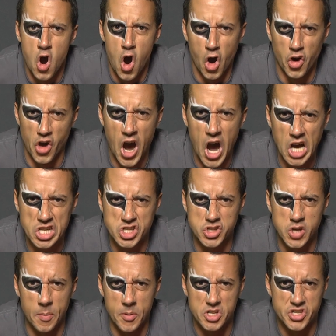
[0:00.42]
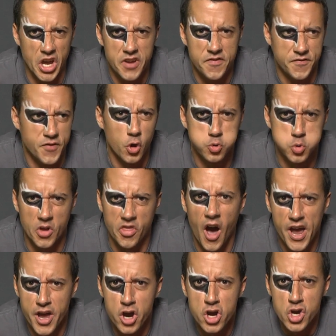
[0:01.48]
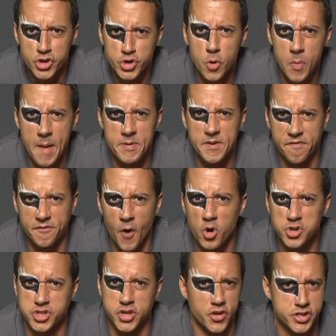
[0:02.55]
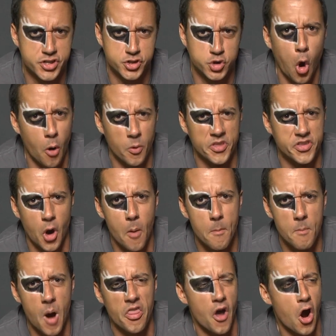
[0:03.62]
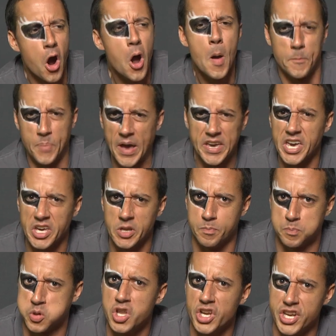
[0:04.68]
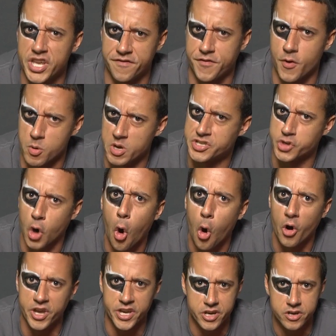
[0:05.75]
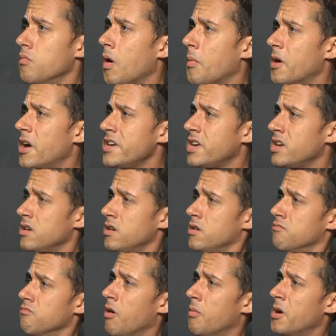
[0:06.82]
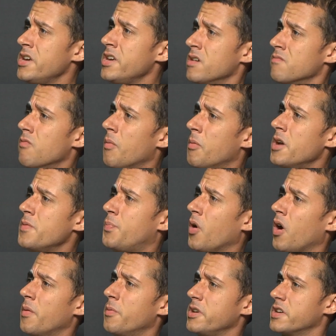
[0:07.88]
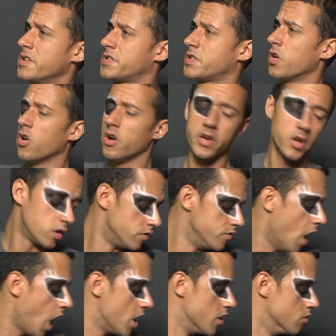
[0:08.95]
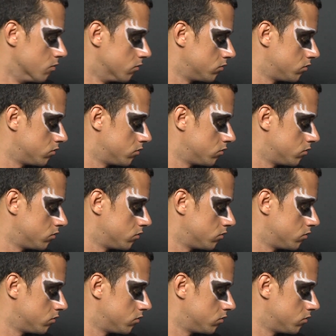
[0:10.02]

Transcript: On a hot summer day filled with ire, you may be forced to the store with your mother, begging and pleading for a toy. Mummy, Mummy, Mummy, buy me a toy. No.